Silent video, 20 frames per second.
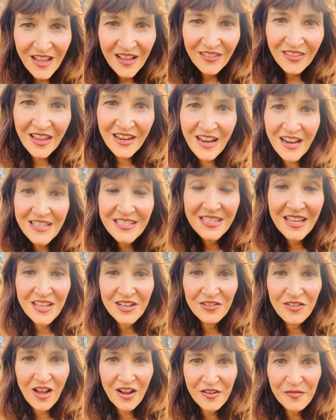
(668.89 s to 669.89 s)
like I say in
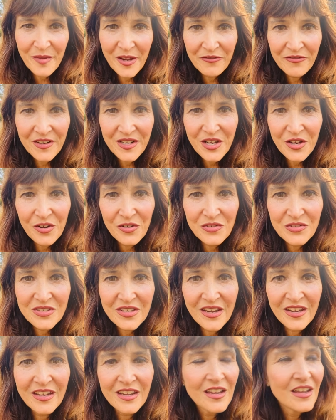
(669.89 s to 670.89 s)
a lot of my videos,
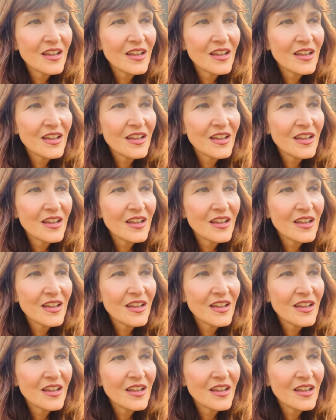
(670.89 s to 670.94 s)
like